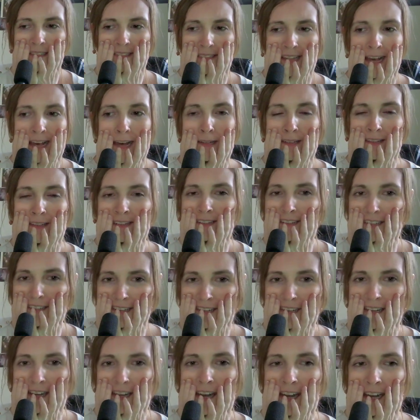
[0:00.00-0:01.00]
that
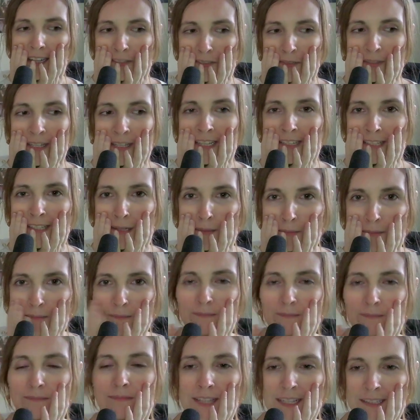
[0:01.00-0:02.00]
I do like that.
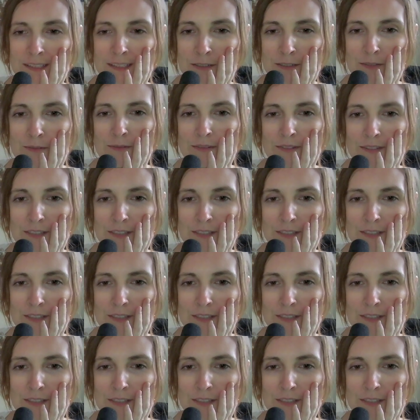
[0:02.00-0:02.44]
That little